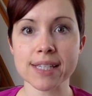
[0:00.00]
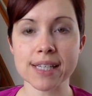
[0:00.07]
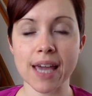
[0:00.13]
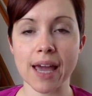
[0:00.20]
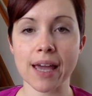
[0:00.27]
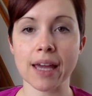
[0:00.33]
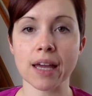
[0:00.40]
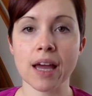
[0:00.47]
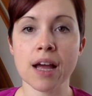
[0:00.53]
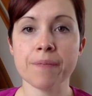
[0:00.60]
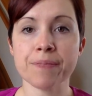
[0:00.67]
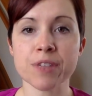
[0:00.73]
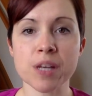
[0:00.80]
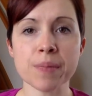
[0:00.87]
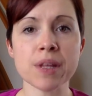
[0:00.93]
cake,
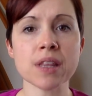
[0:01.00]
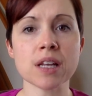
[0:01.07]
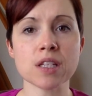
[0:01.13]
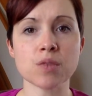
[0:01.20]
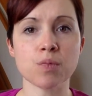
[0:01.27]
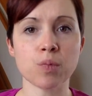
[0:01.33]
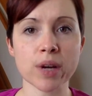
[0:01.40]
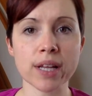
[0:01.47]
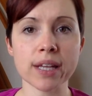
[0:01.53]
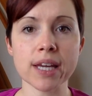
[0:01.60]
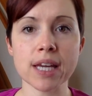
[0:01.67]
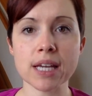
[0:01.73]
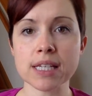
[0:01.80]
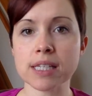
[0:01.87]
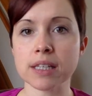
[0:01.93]
something that's really
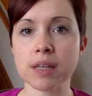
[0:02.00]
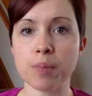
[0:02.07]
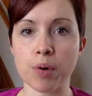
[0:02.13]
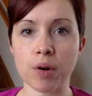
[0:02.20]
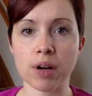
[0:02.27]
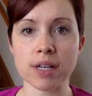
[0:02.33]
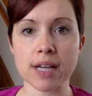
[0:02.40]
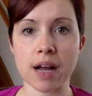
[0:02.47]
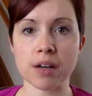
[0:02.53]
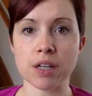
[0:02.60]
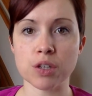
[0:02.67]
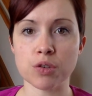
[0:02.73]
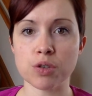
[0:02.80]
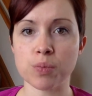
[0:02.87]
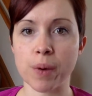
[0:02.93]
easily broken down
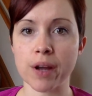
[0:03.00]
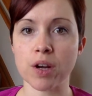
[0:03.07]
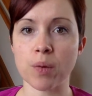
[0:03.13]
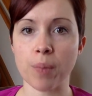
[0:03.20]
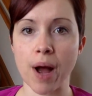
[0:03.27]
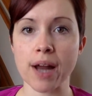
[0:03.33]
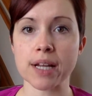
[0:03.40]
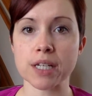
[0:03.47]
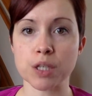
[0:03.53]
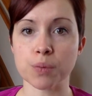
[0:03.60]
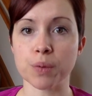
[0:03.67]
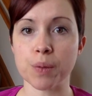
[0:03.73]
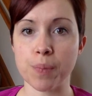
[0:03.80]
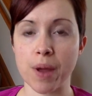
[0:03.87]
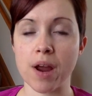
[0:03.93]
and used by your body to
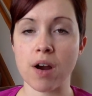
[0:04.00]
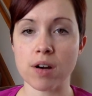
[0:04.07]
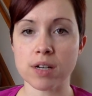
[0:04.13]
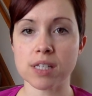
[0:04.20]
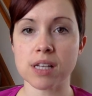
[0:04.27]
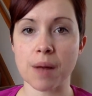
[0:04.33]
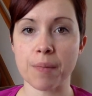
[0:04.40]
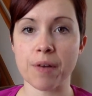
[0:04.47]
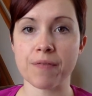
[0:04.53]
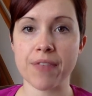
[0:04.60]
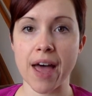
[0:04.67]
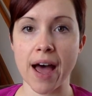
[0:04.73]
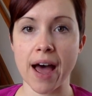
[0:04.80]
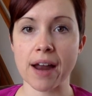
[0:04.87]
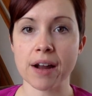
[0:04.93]
repair some of
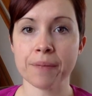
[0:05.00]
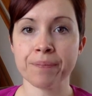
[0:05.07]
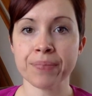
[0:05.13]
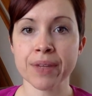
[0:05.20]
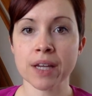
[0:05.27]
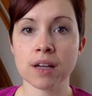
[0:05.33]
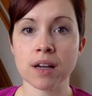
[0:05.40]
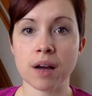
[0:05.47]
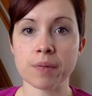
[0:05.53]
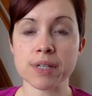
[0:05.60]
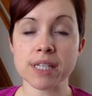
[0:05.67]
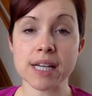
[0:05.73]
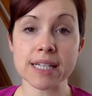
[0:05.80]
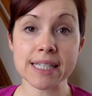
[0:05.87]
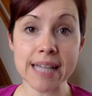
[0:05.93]
that, I would
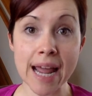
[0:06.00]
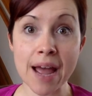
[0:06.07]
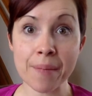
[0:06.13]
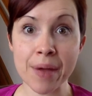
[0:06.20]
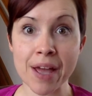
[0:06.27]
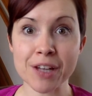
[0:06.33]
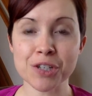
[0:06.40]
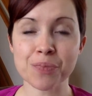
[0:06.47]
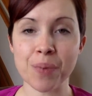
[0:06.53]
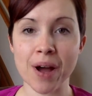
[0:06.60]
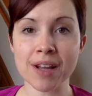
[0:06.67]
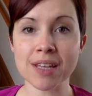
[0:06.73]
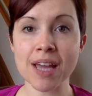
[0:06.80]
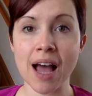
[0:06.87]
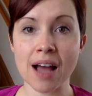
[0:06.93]
say damage,
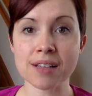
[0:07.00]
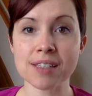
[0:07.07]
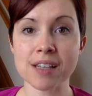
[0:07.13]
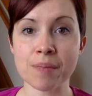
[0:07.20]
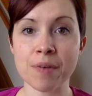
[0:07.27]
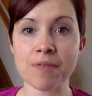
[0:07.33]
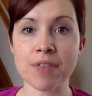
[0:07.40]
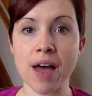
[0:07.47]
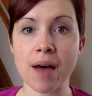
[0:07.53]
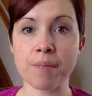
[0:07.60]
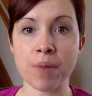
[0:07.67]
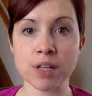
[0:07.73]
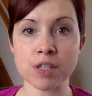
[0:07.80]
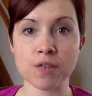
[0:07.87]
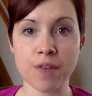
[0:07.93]
but yeah, some of that
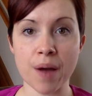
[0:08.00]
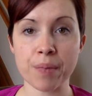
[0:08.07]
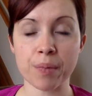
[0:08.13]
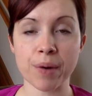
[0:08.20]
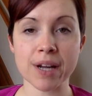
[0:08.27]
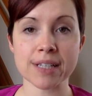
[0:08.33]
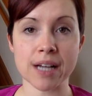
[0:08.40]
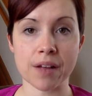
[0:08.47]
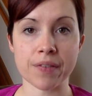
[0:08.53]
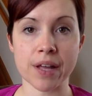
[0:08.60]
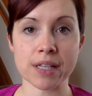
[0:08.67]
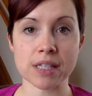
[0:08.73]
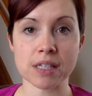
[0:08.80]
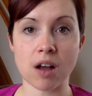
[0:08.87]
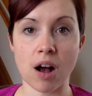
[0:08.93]
muscle fiber breakdown
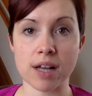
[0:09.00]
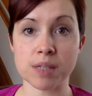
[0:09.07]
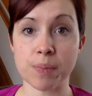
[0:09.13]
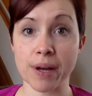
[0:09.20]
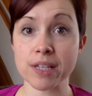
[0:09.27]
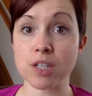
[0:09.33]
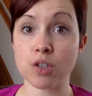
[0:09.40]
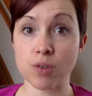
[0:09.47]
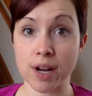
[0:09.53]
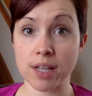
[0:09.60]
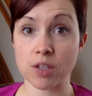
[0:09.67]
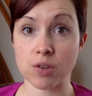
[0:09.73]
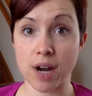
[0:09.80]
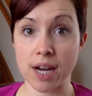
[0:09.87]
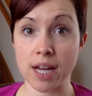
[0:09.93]
that's caused by
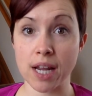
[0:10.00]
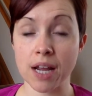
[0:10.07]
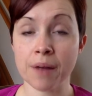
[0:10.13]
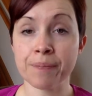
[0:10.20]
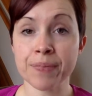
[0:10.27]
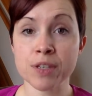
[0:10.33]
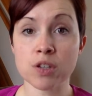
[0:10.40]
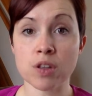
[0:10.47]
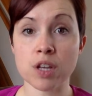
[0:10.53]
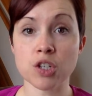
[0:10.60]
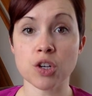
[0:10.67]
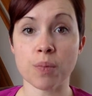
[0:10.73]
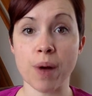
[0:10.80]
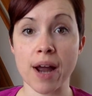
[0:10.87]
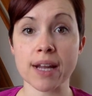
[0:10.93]
strength training so that
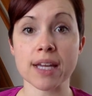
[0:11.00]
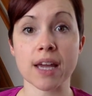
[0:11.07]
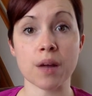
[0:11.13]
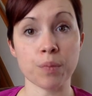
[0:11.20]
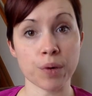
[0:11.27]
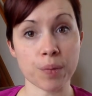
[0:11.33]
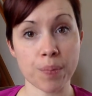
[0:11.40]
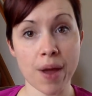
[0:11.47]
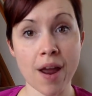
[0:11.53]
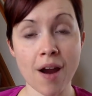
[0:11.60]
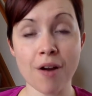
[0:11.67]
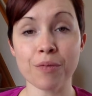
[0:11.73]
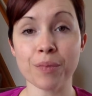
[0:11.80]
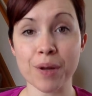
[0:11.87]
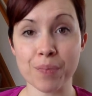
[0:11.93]
your body can
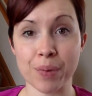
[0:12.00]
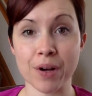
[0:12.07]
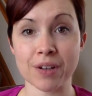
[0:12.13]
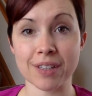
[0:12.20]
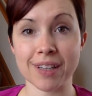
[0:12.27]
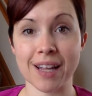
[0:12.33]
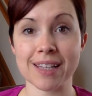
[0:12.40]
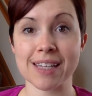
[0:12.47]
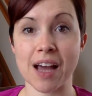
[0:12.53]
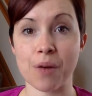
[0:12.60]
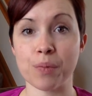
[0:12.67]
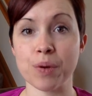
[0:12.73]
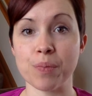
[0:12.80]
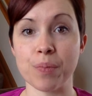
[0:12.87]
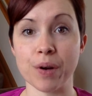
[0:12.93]
repair and rebuild, and that's
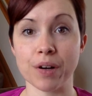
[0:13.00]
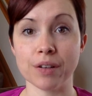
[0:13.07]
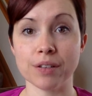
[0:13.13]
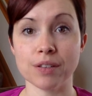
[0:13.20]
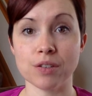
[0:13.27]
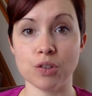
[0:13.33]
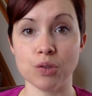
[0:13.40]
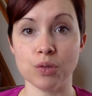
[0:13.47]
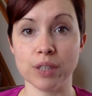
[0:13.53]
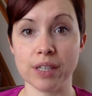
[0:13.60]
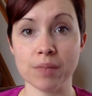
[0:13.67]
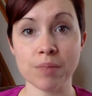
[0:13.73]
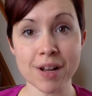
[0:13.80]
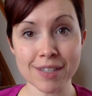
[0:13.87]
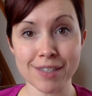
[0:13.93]
how we build new
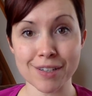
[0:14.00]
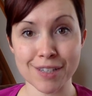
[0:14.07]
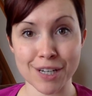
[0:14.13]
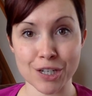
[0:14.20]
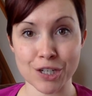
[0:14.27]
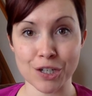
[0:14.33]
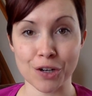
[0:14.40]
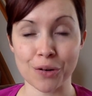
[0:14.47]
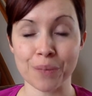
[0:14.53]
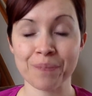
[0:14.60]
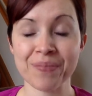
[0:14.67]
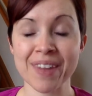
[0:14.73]
lean muscle tissue.